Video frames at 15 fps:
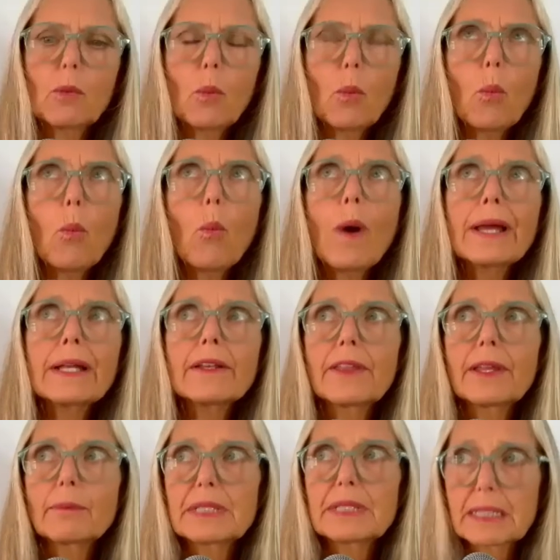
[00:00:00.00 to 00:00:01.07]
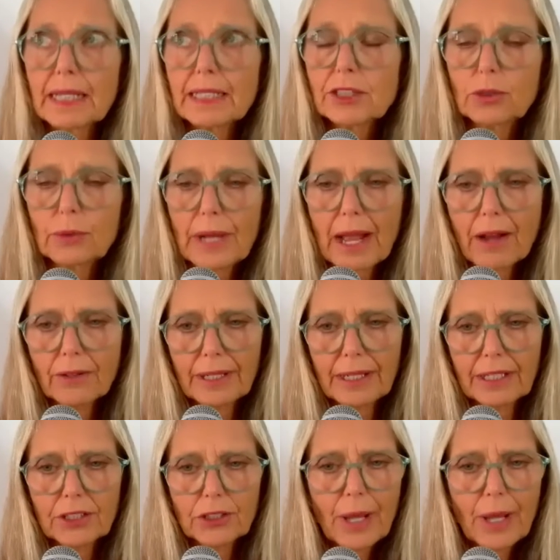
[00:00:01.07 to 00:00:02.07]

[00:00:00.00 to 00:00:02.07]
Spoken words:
One thing besides grounding,